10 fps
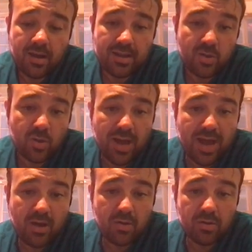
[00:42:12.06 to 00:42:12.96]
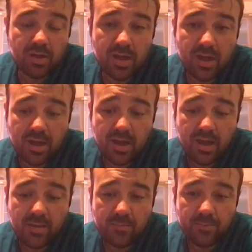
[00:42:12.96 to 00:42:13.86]
radio loud
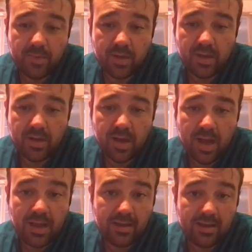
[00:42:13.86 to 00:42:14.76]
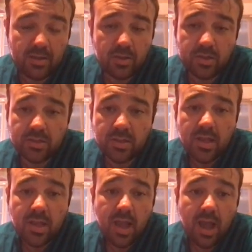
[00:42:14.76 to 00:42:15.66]
accretors,
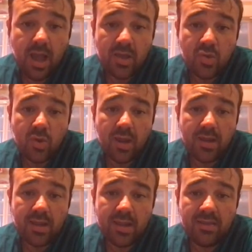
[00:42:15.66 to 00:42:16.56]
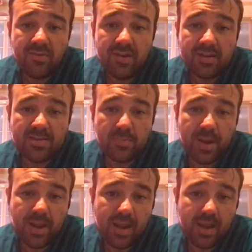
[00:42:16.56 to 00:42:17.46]
you can even
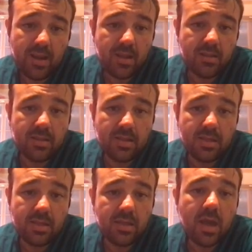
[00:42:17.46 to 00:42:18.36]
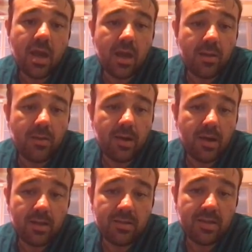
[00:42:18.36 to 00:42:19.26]
explain the
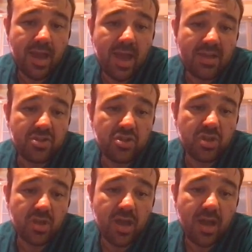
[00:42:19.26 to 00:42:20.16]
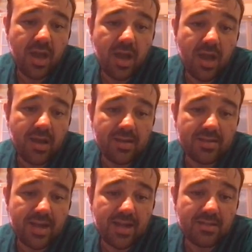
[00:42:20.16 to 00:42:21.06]
edge
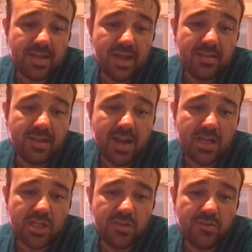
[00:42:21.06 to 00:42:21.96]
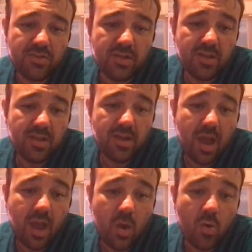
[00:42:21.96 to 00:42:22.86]
results, and the redshift
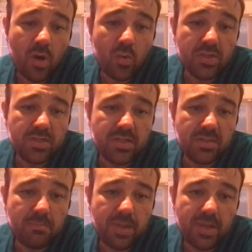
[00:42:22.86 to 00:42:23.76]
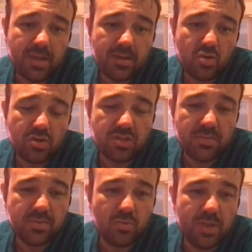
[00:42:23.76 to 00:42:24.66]
where we see the peak
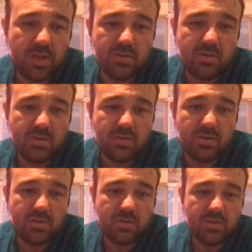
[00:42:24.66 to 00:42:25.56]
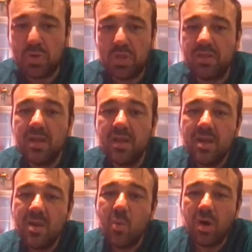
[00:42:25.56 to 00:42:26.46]
seems to be consistent with
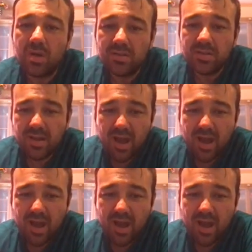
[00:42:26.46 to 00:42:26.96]
what